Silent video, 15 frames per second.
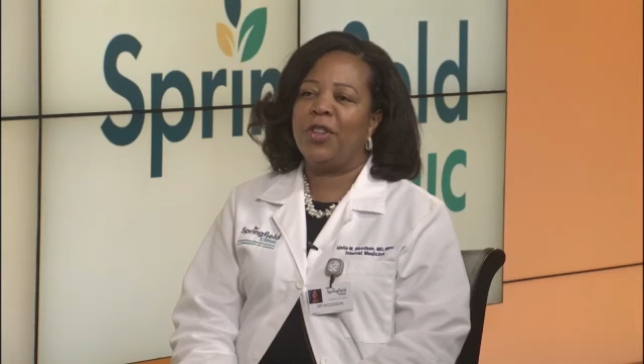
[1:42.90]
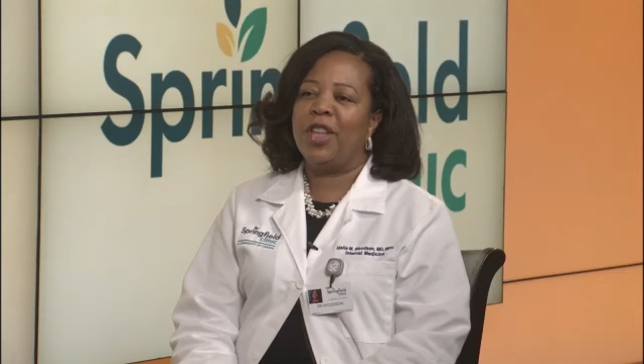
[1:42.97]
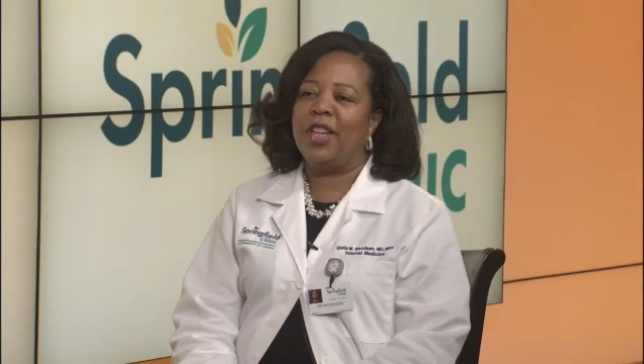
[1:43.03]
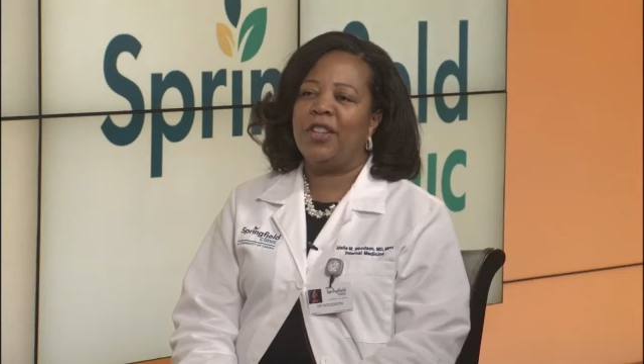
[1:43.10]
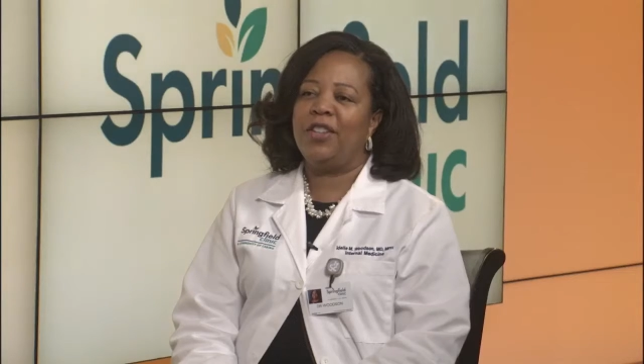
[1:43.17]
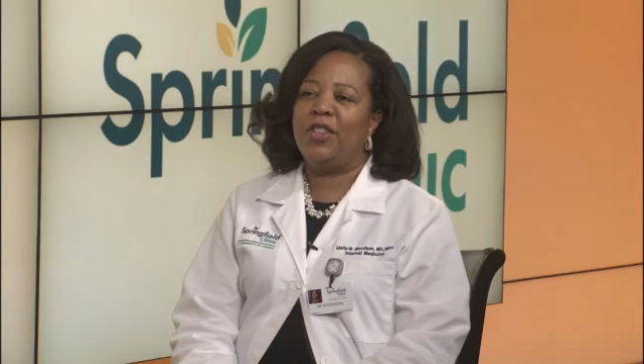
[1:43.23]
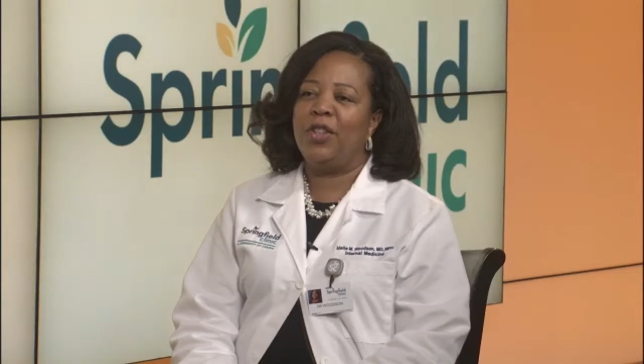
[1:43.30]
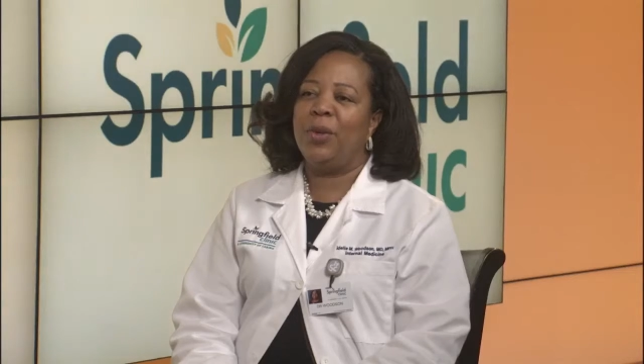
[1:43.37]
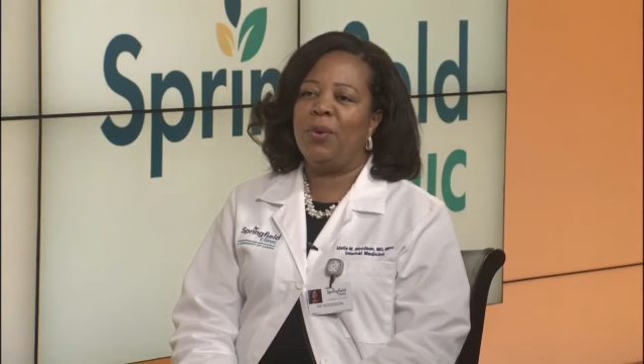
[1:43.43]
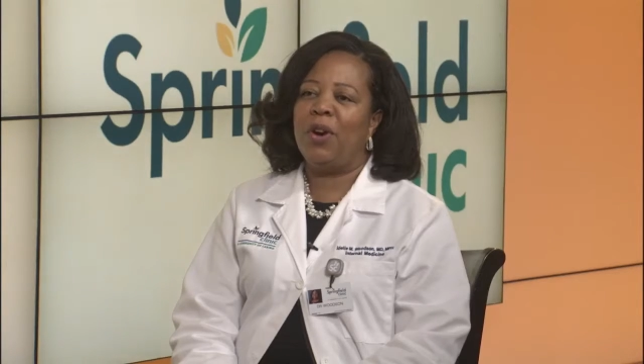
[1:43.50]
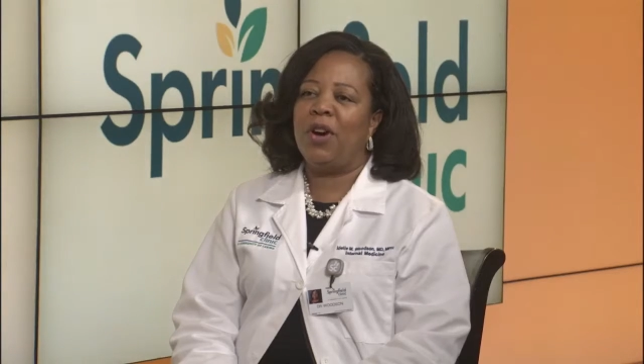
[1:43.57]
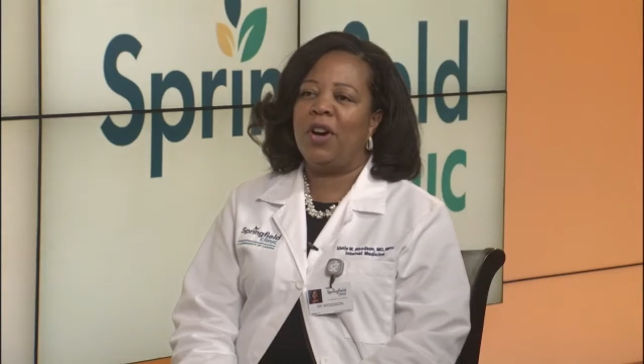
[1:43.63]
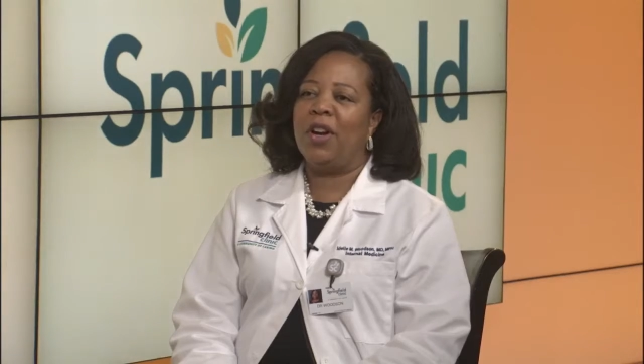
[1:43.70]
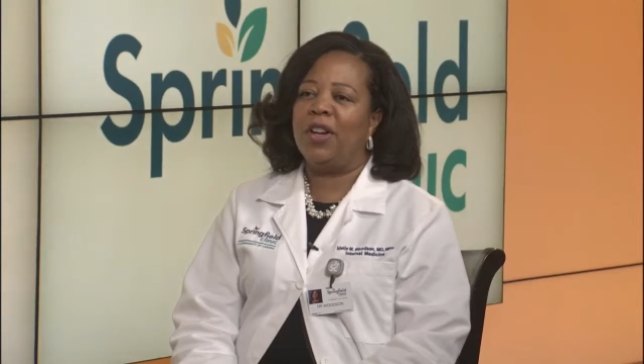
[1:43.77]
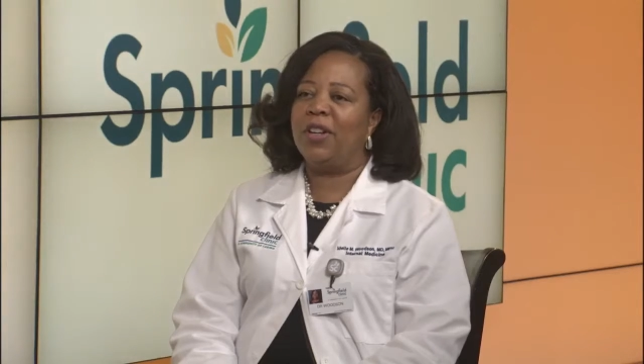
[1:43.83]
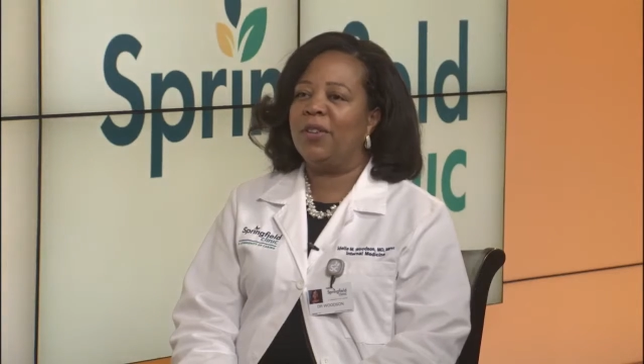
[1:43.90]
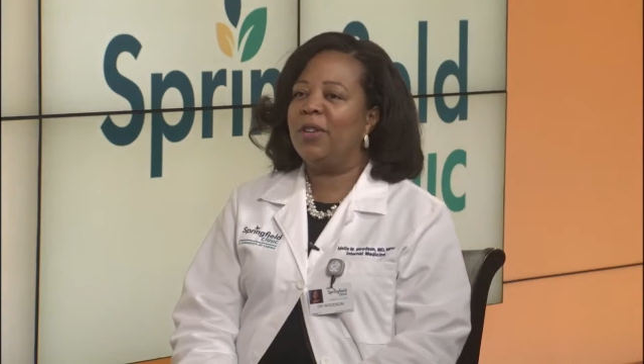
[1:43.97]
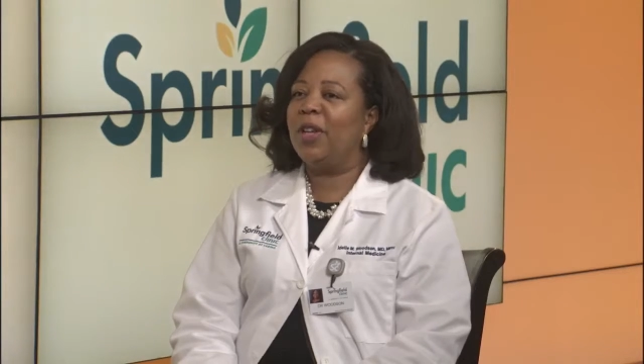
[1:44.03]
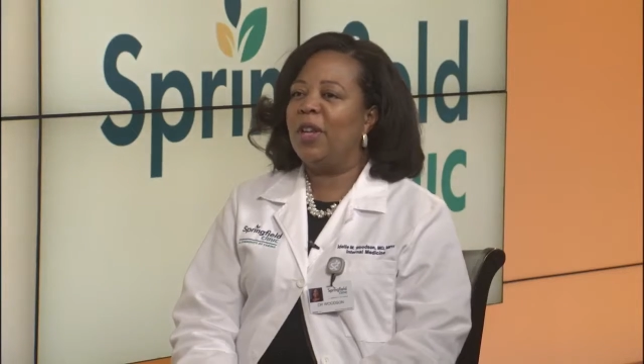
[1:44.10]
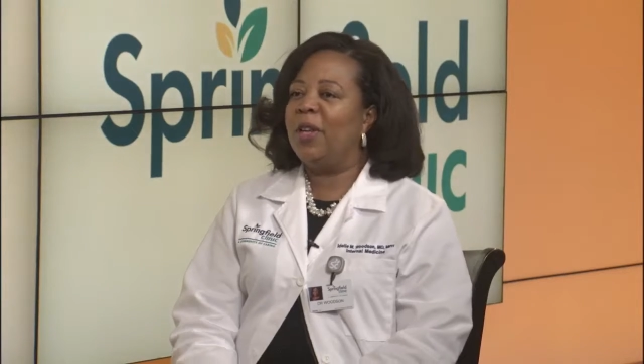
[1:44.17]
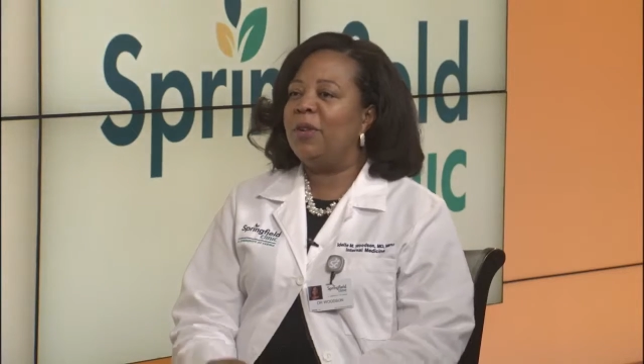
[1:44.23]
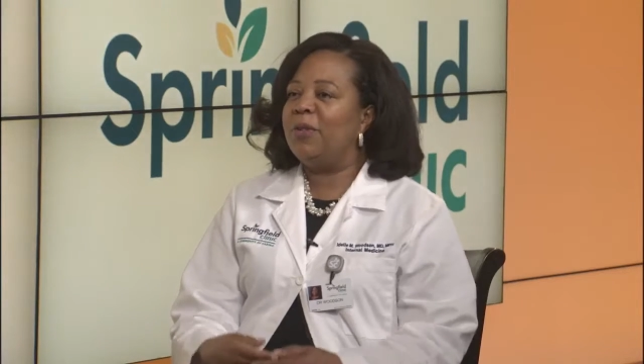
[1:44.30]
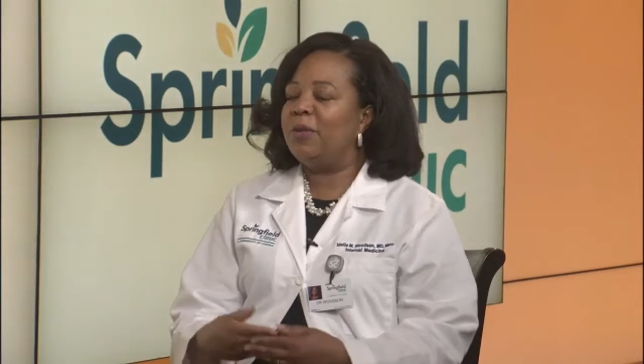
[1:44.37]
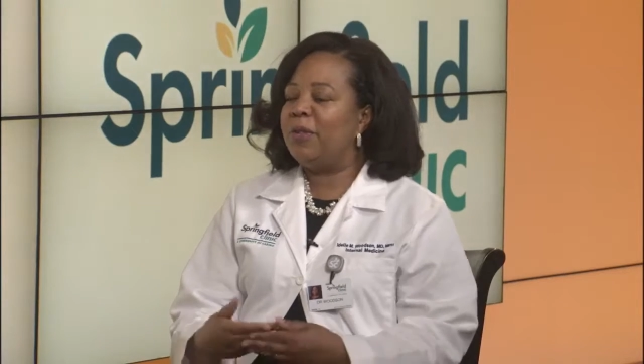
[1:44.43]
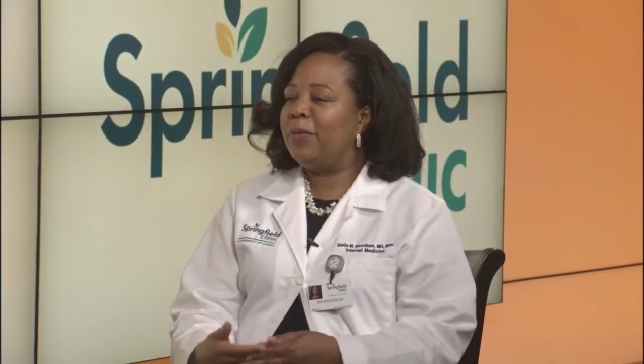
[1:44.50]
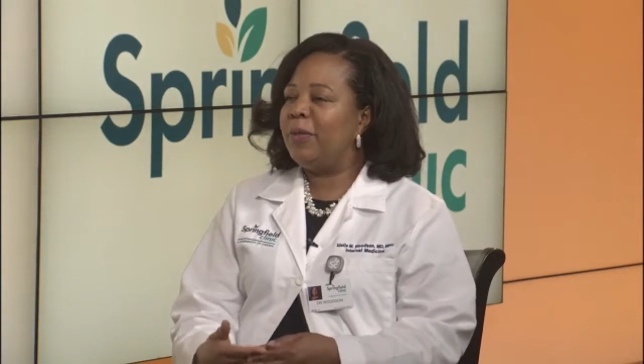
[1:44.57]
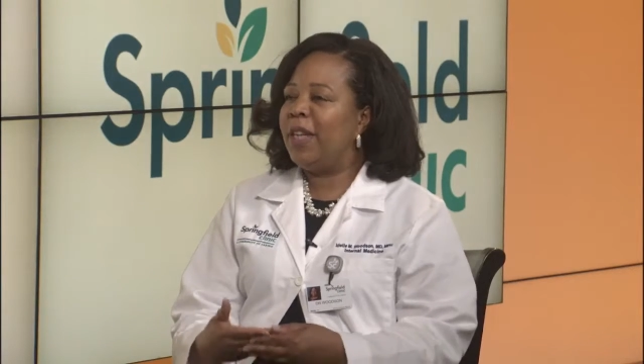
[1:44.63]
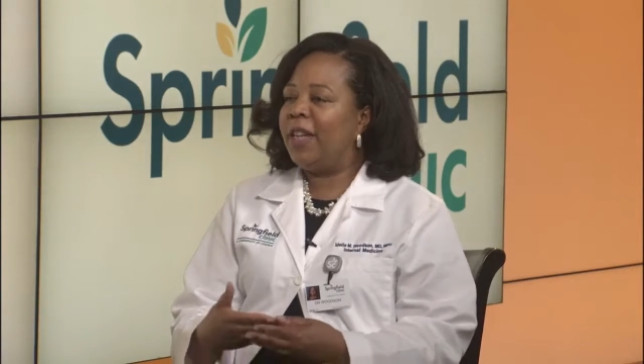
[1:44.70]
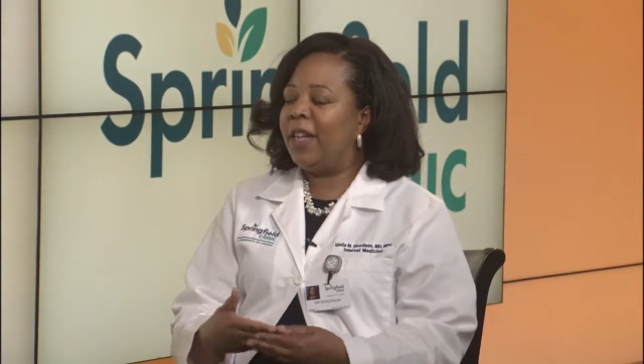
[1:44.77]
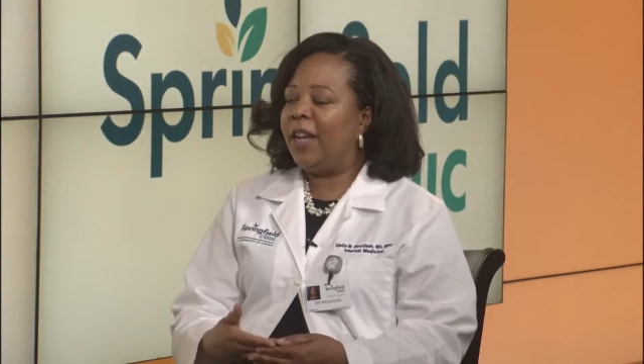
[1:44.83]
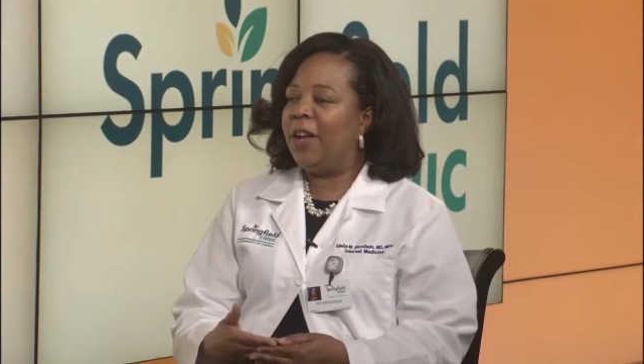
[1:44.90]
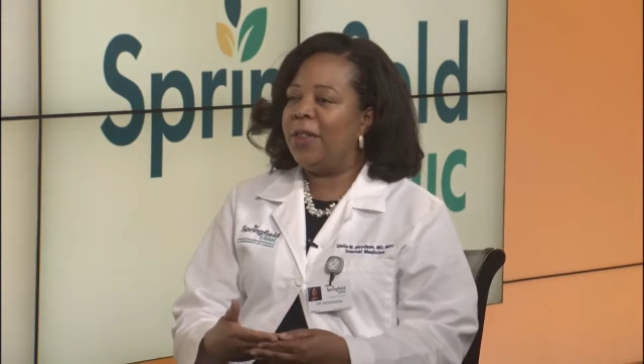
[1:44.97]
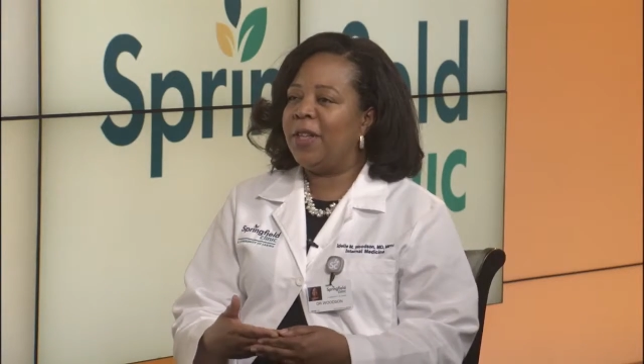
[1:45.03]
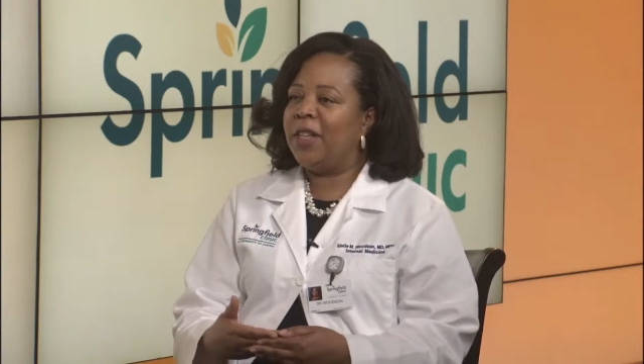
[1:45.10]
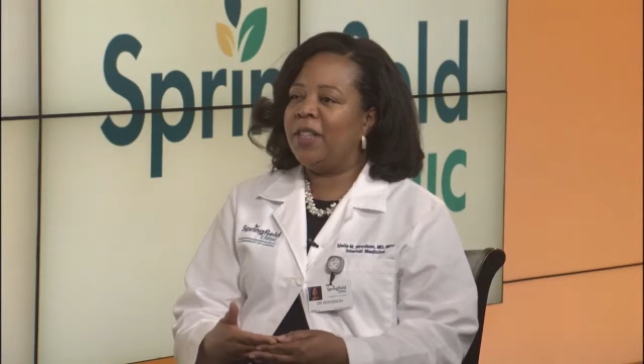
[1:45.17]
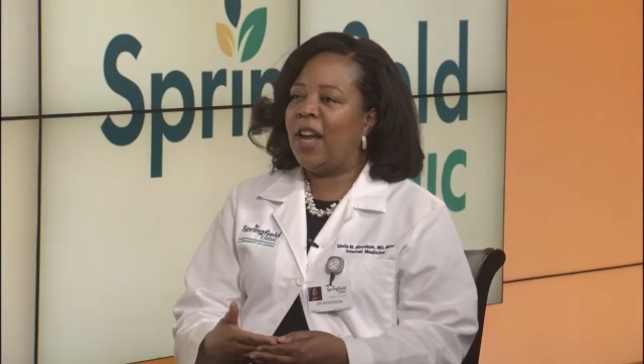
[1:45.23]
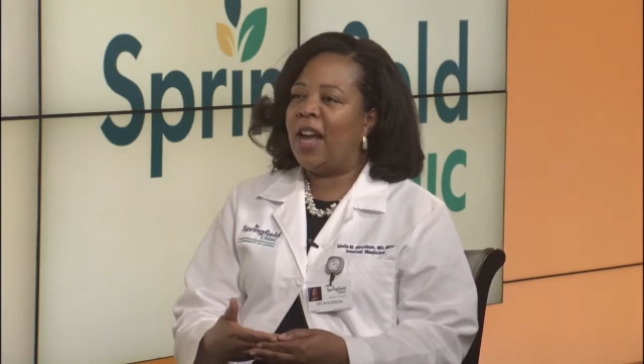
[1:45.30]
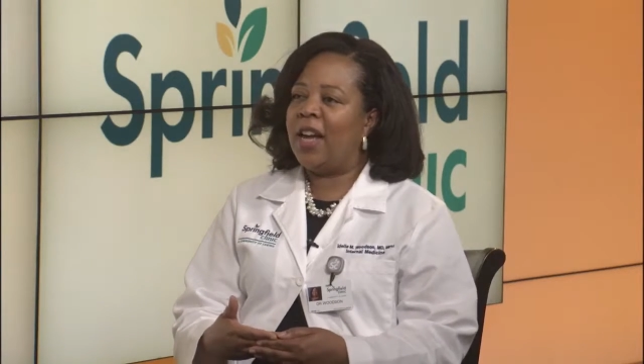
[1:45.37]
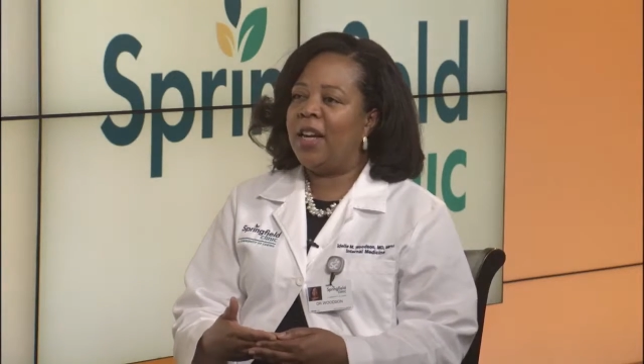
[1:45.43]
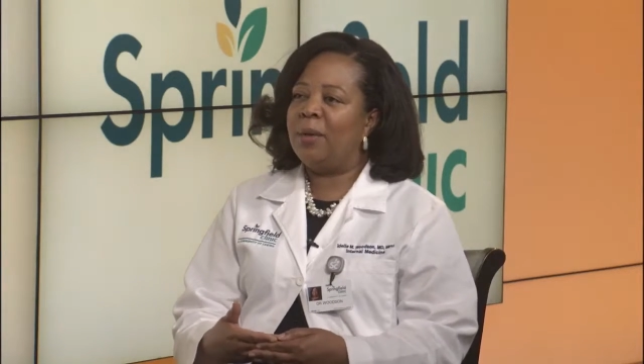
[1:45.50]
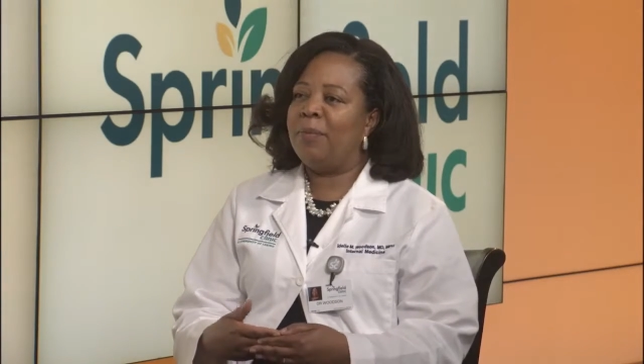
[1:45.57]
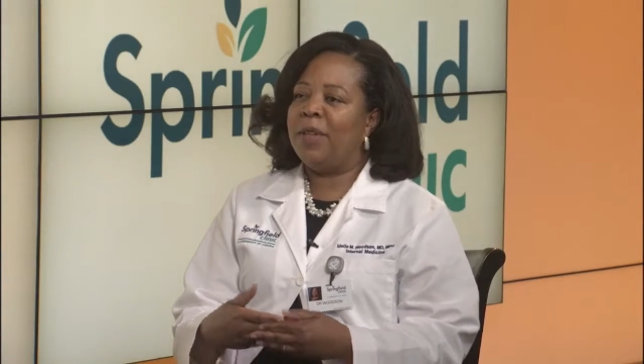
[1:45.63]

that you are eating a healthy diet,